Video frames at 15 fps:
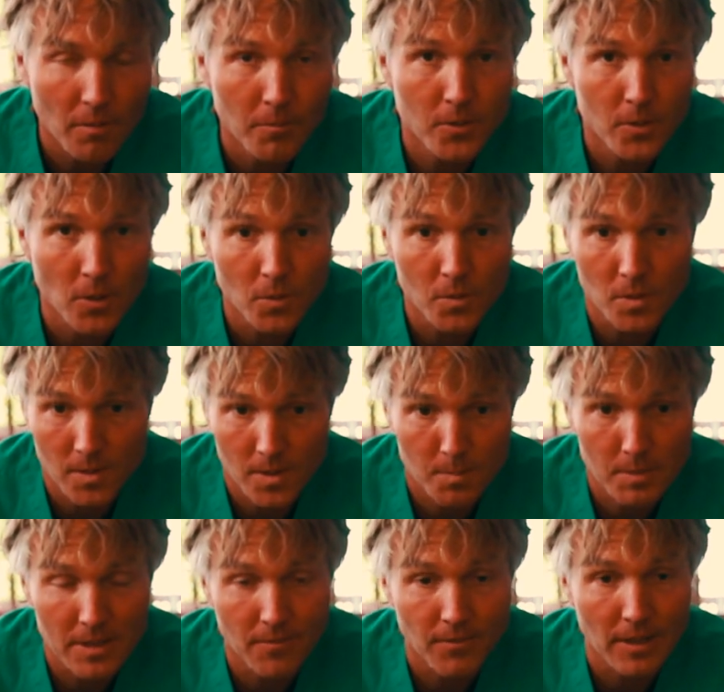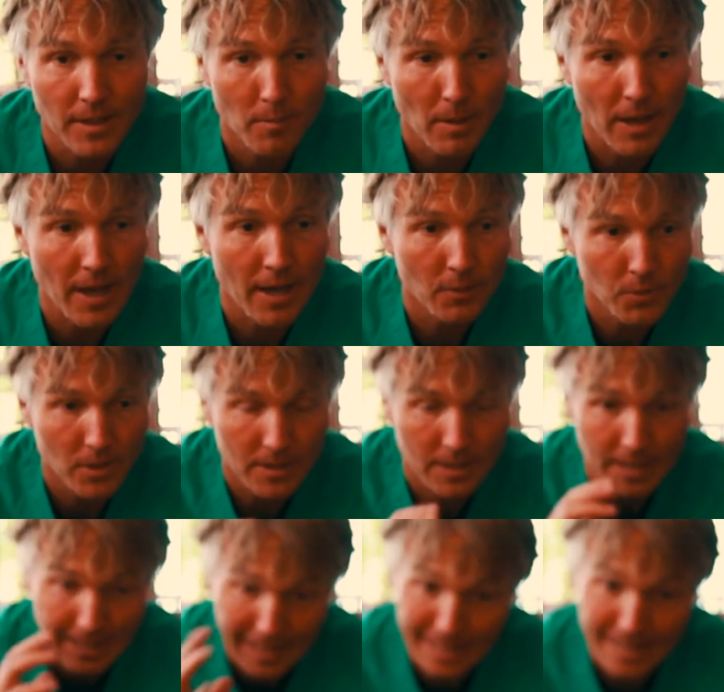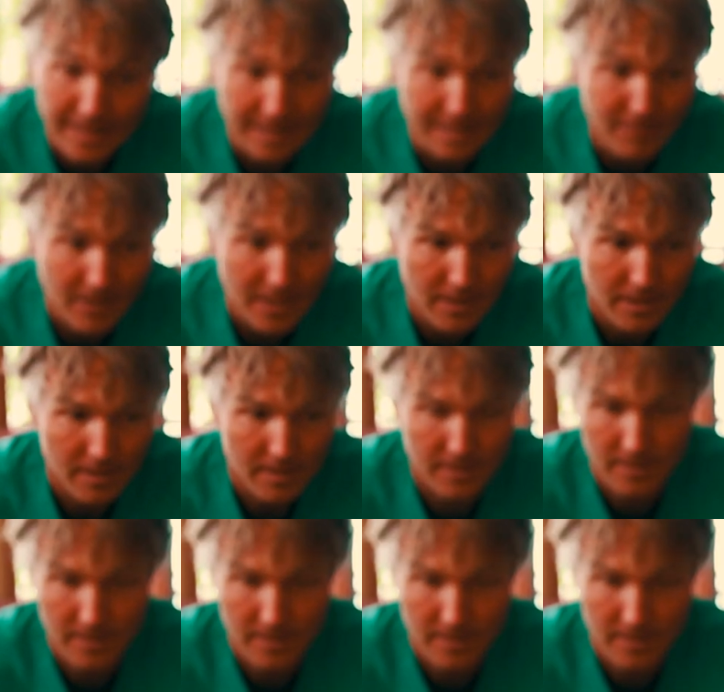There's also a specific command where you can say, like, leave it.